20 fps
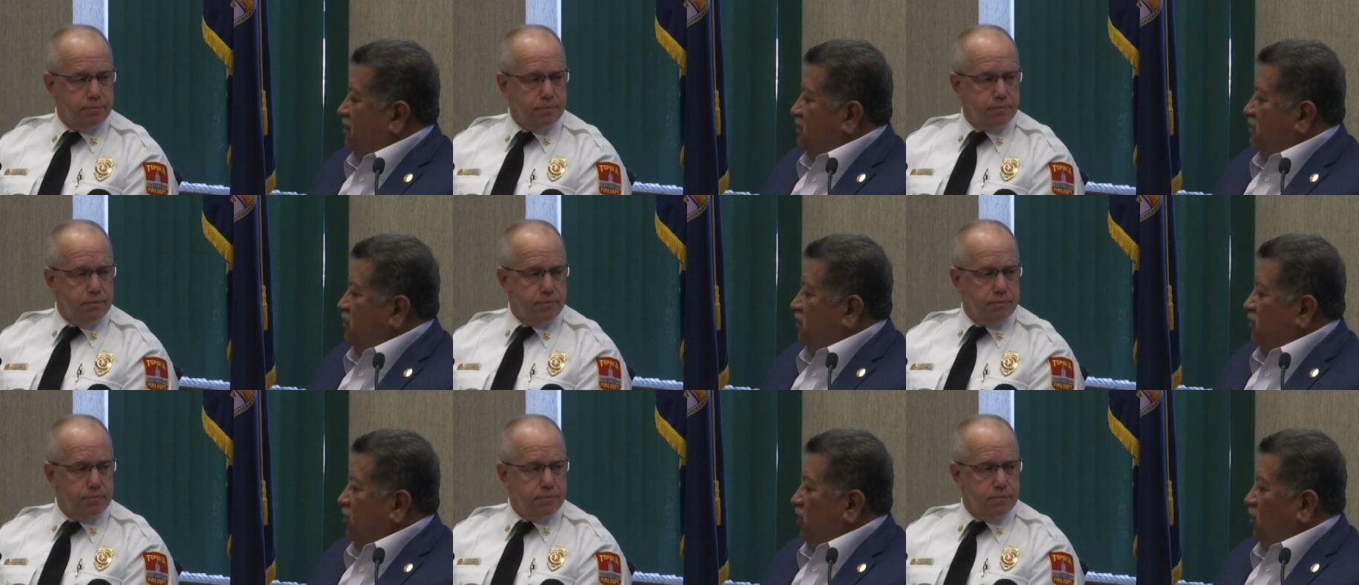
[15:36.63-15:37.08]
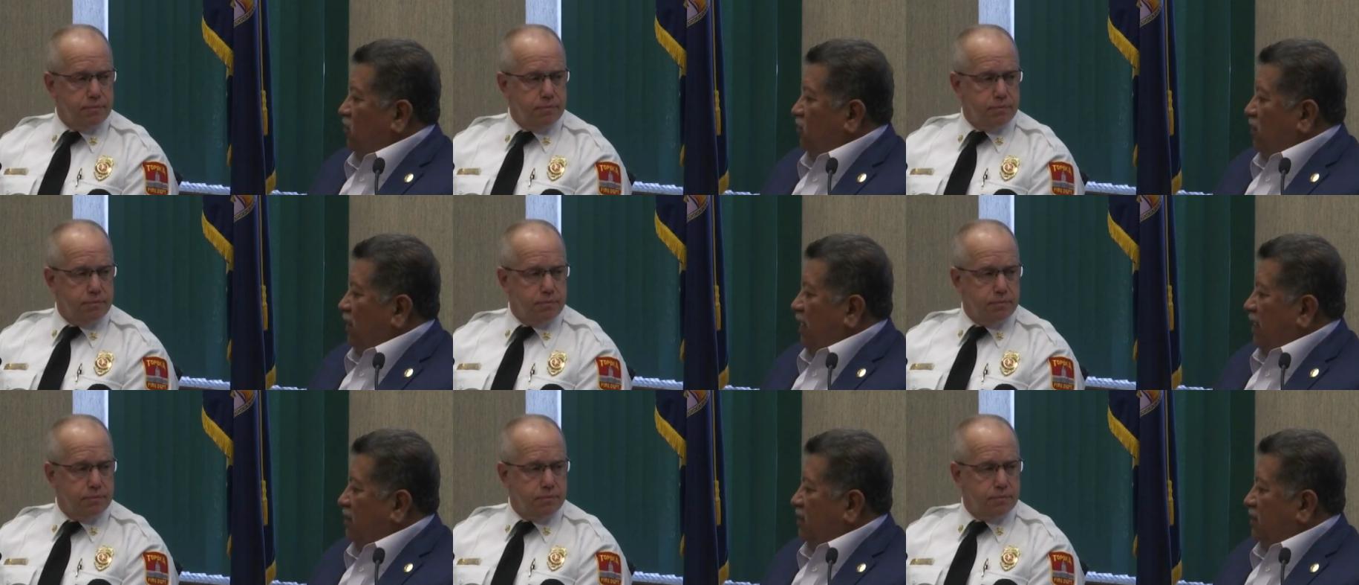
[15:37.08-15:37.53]
Speaker 1: to note
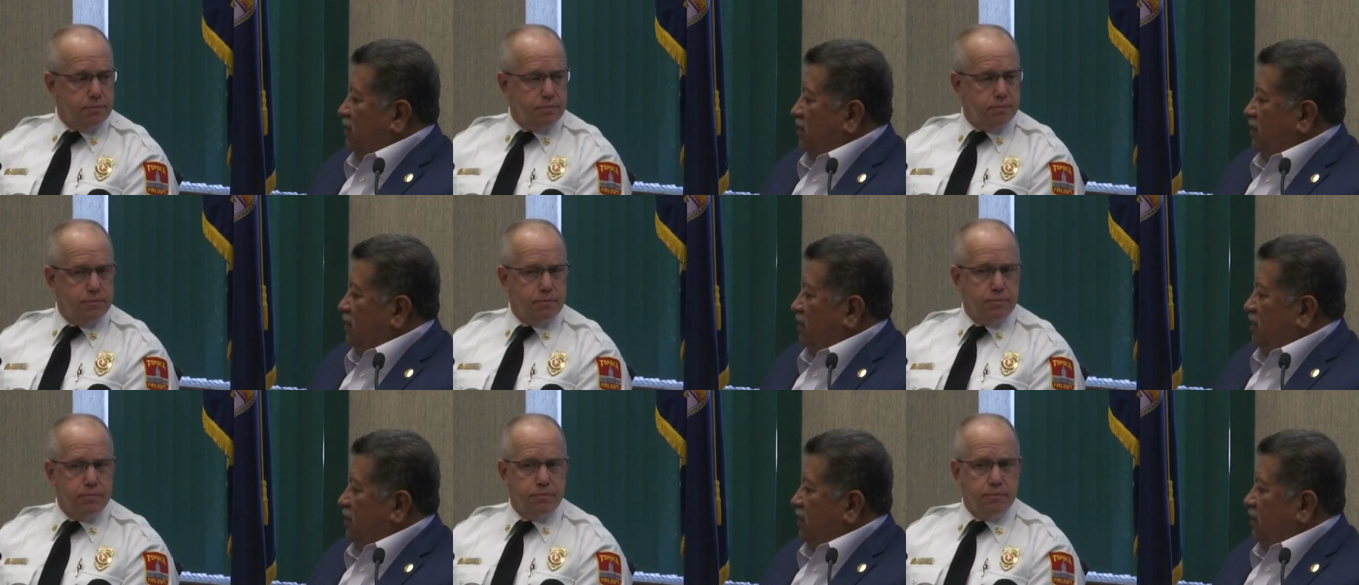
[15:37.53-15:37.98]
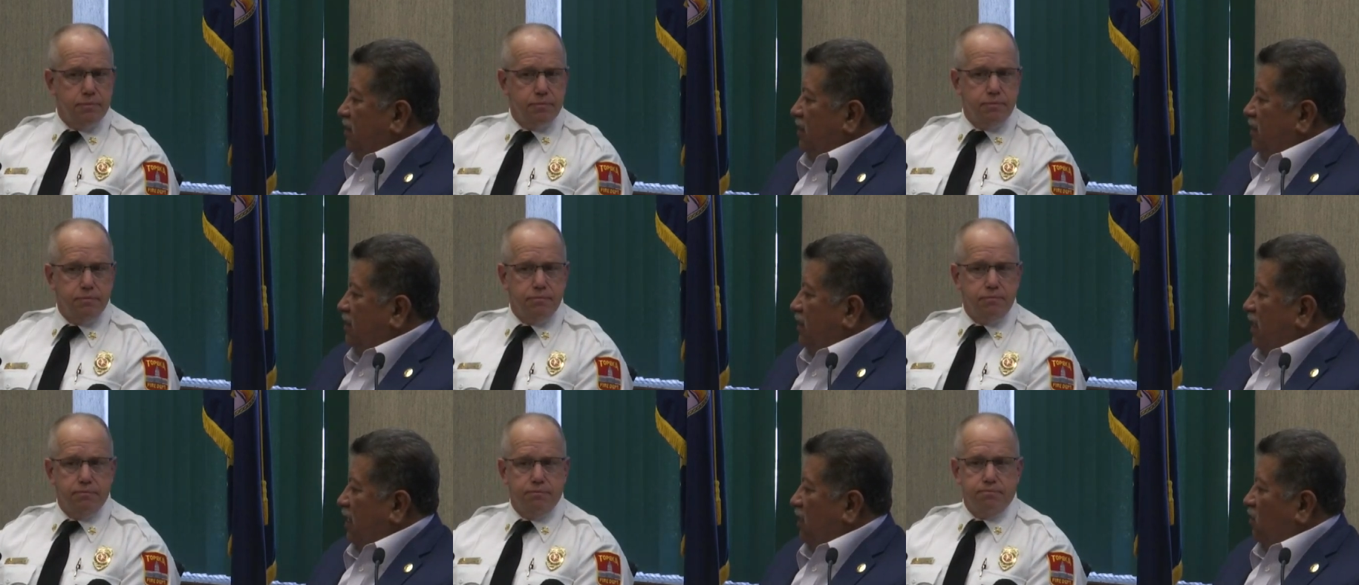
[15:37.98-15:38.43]
that uh,
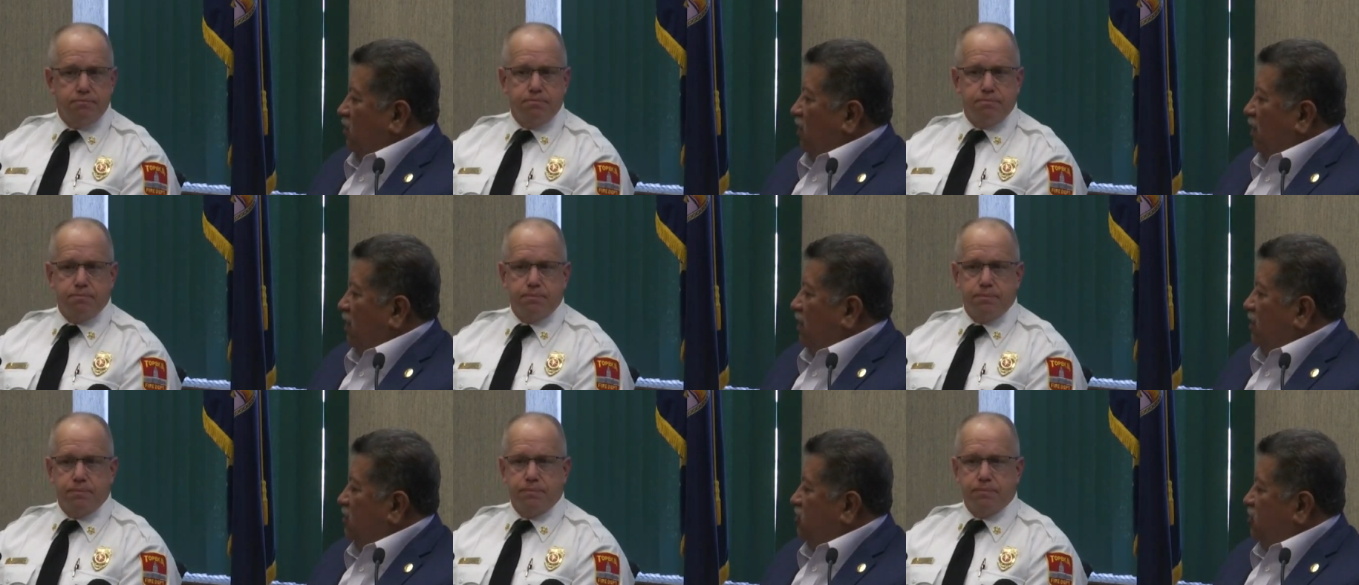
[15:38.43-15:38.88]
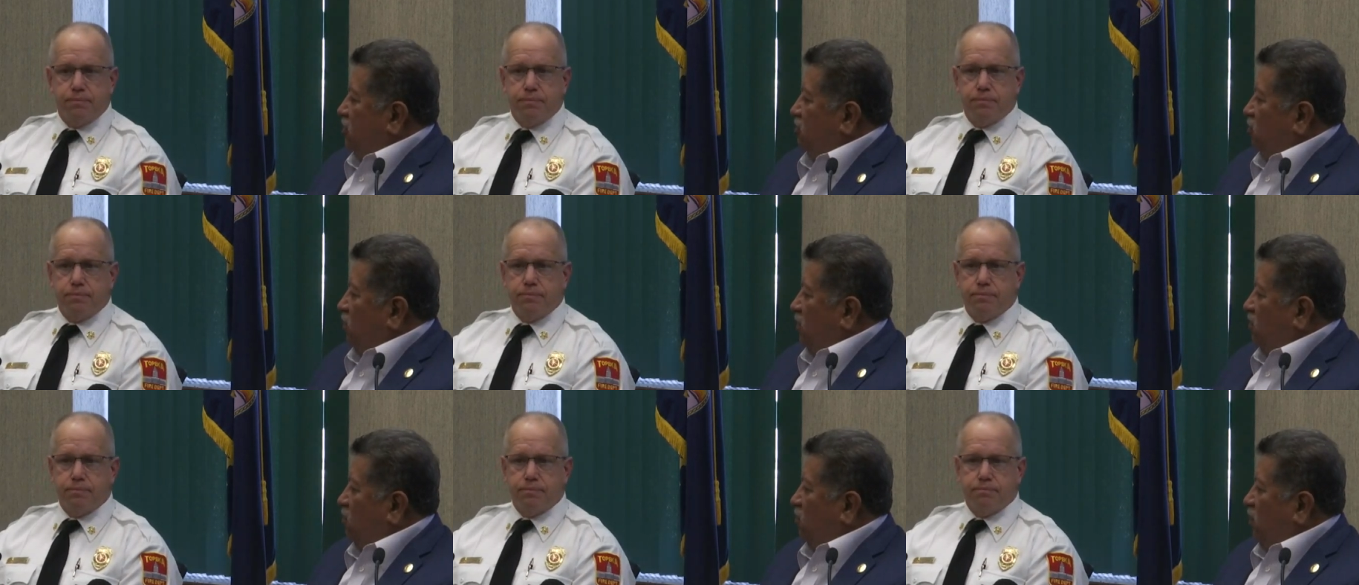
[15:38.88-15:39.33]
not only did she
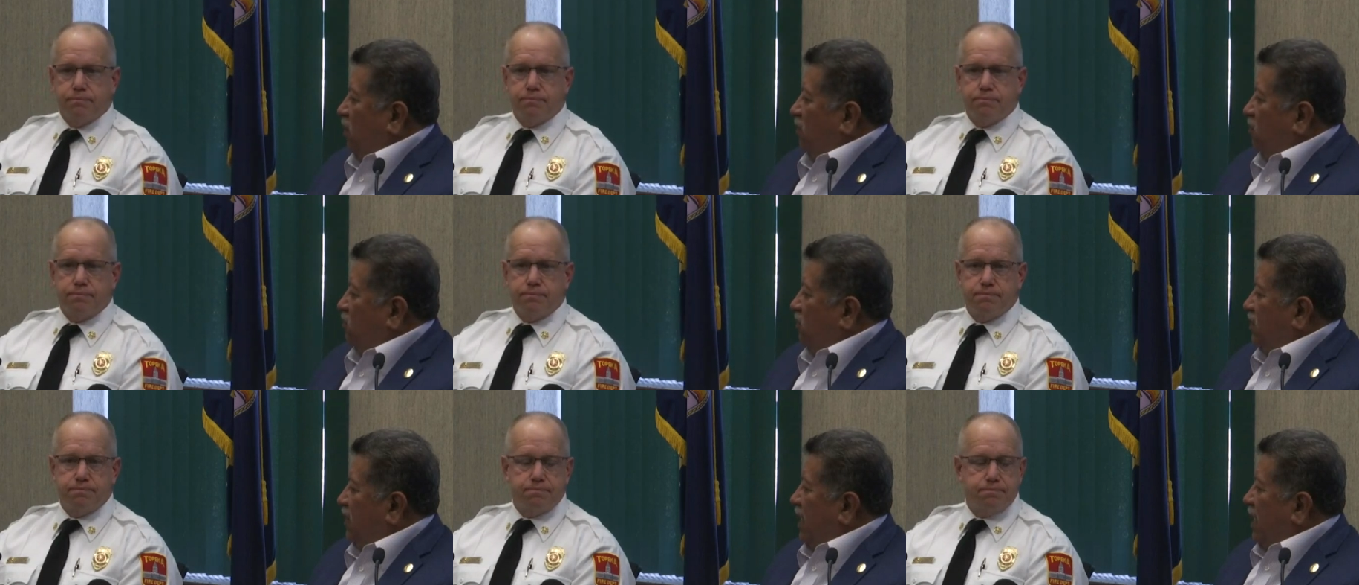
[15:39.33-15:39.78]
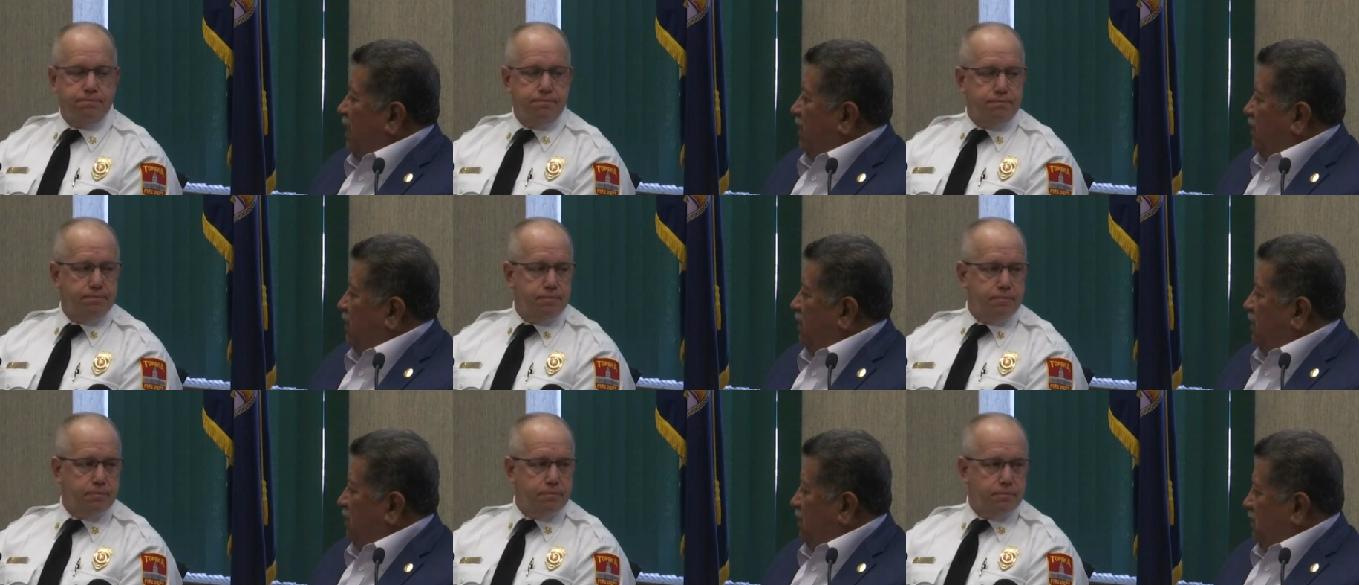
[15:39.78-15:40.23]
work well with that
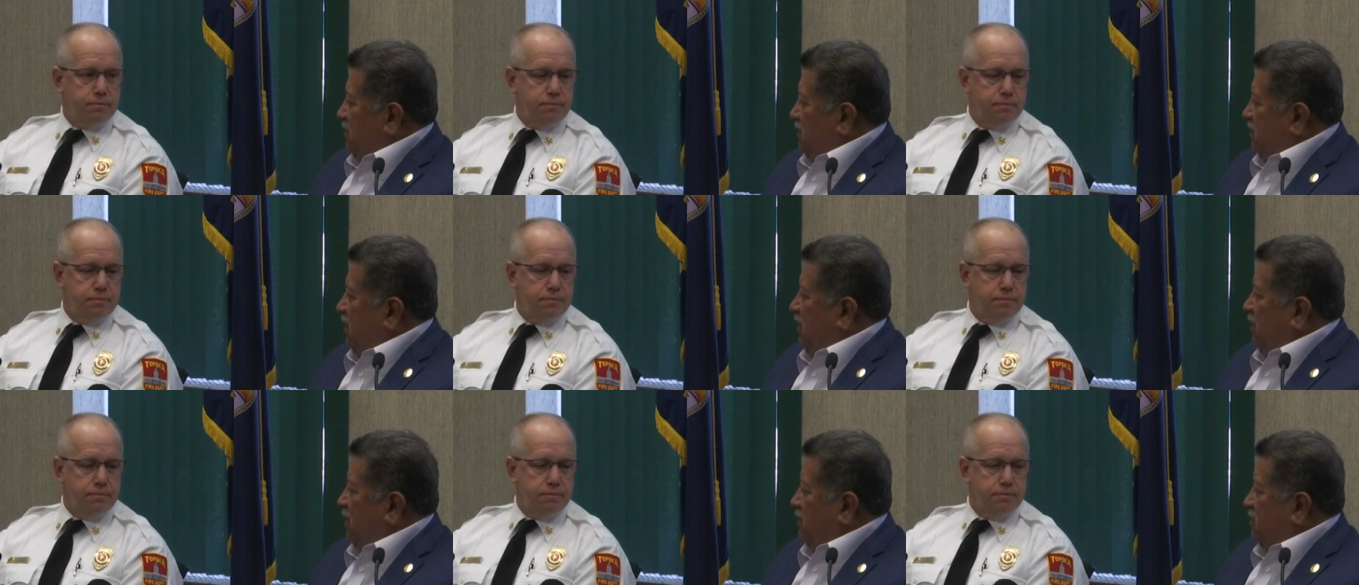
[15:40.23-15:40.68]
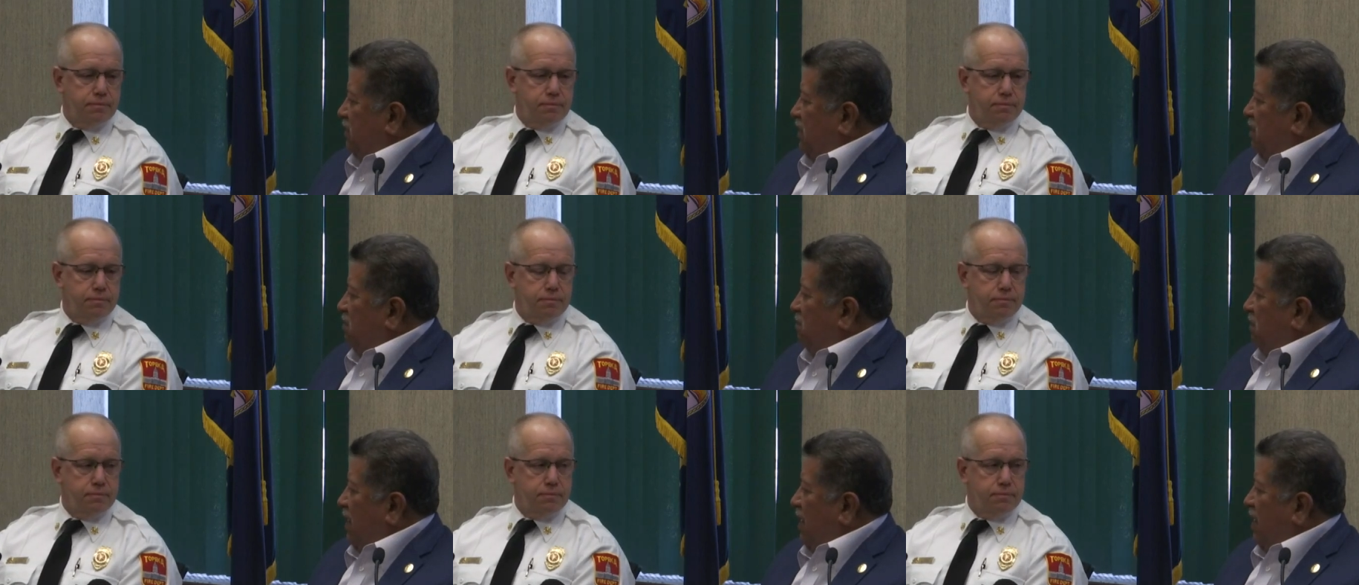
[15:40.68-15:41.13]
and, and, and has
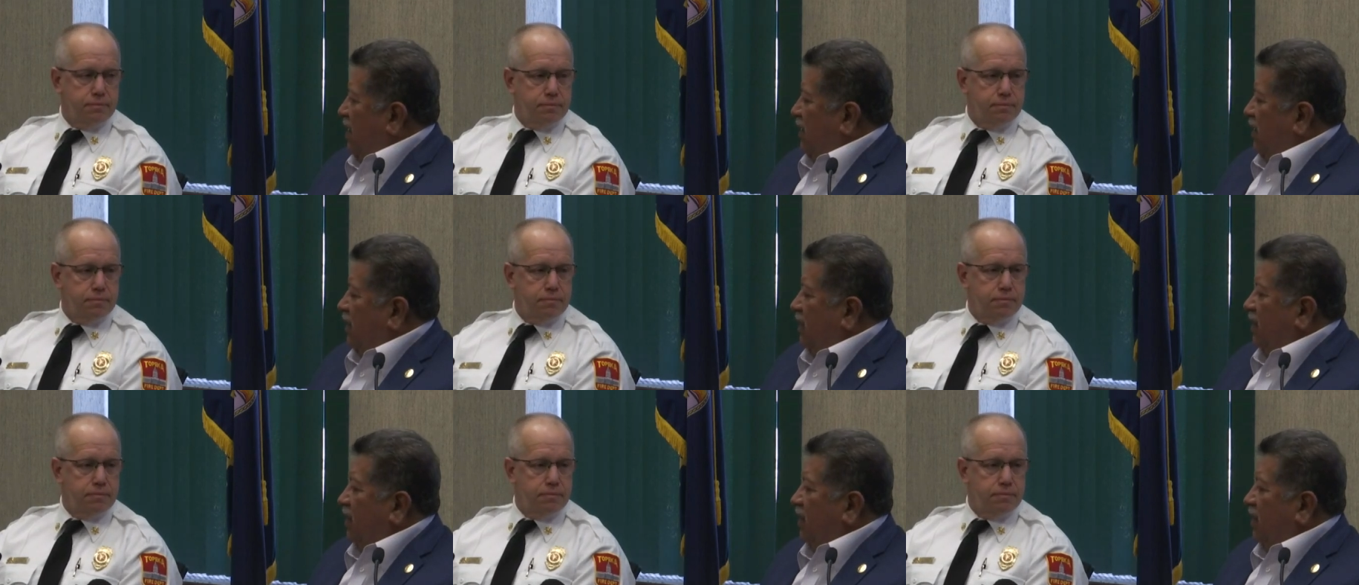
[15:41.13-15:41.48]
come back,